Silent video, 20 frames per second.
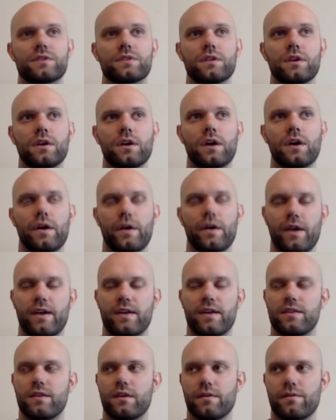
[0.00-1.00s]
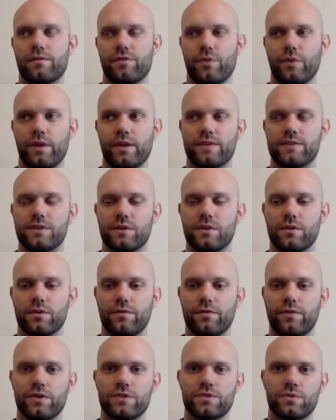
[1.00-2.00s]
I can think of three. So the
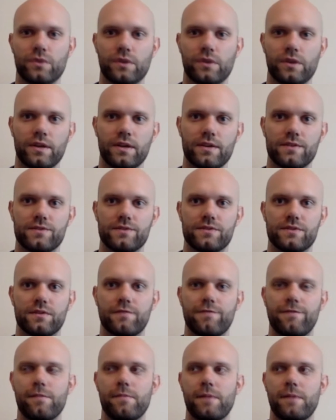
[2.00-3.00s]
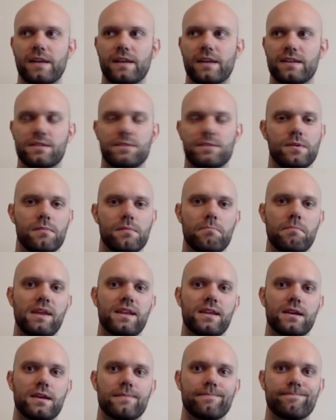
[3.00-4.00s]
first one is feedback needs to be
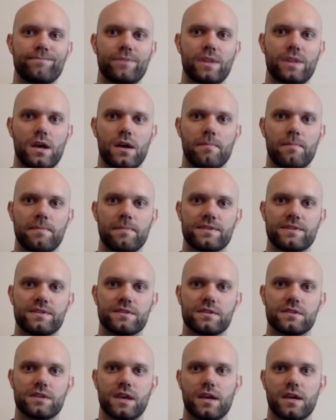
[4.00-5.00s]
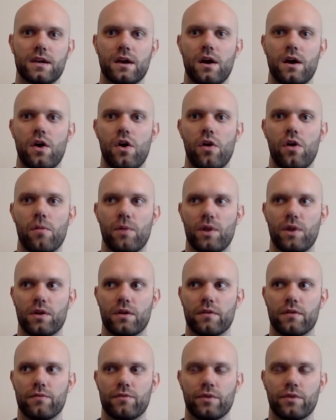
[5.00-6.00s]
immediate. This is like a hallmark
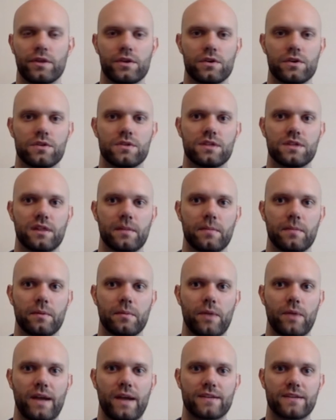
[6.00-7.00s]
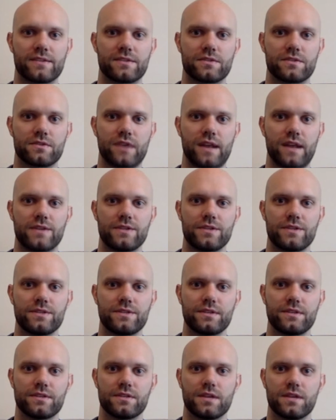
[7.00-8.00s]
of really good deliberate practice strategies,
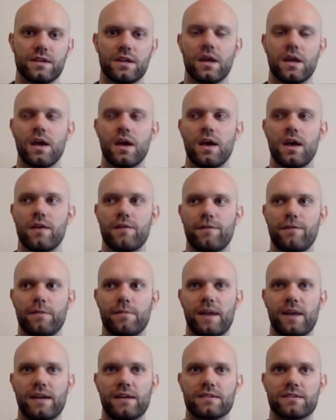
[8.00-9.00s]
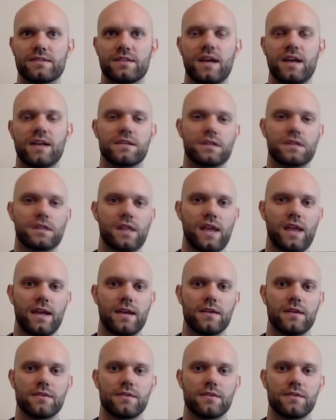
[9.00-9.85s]
is that feedback is not delayed.